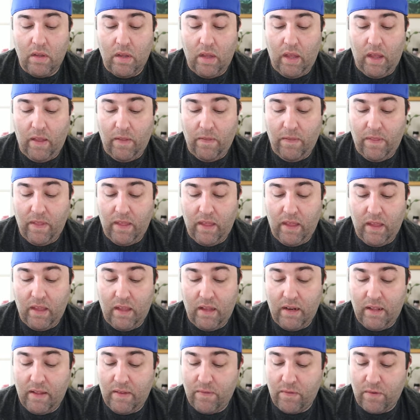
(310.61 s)
and
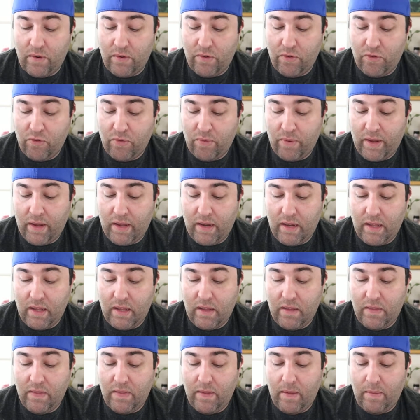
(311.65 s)
then he starts
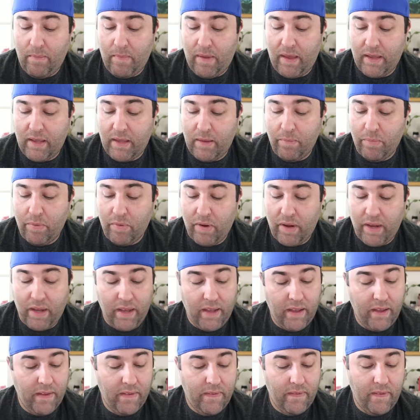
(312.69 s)
training. Then Maggie
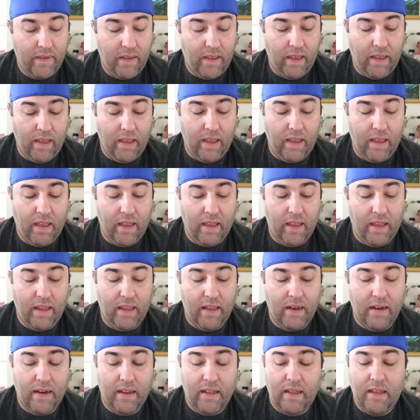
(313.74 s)
prays,
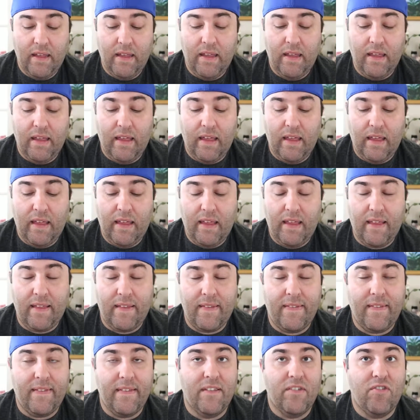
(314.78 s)
and
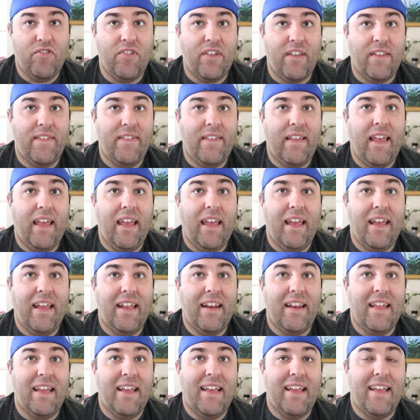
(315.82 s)
he's she
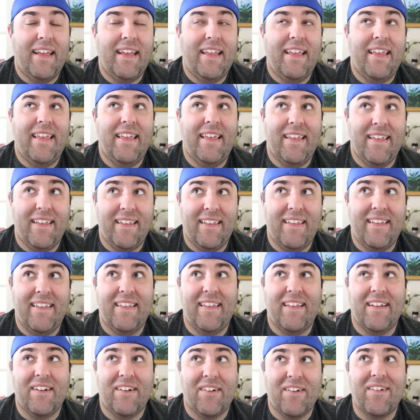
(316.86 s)
said
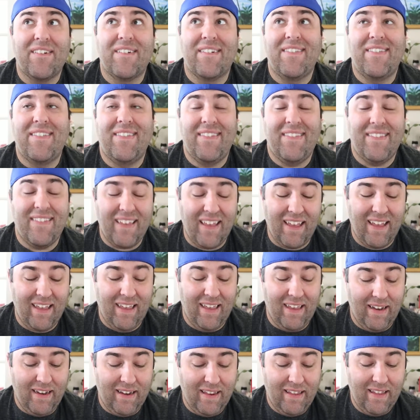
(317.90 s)
his, her
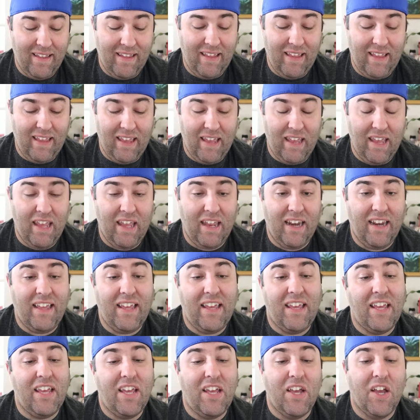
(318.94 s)
son, and
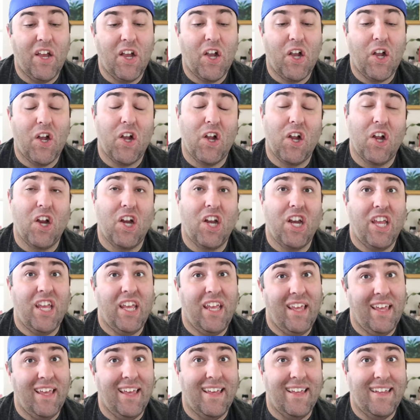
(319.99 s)
he heard
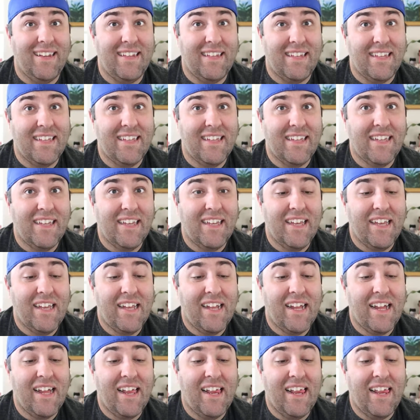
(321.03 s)
it,
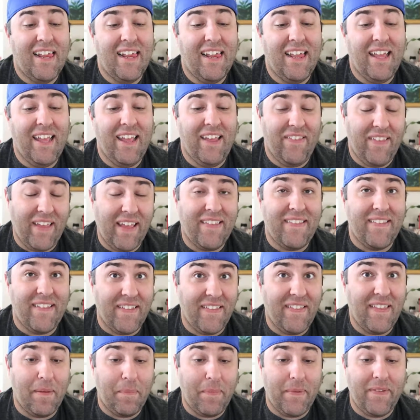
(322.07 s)
and that's the
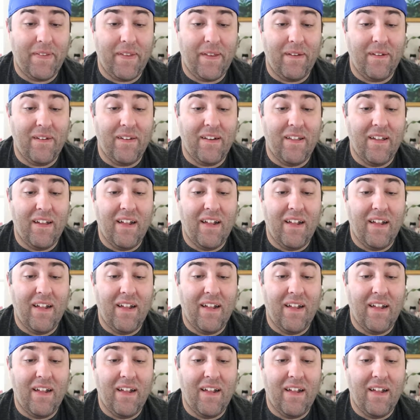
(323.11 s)
end of the episode.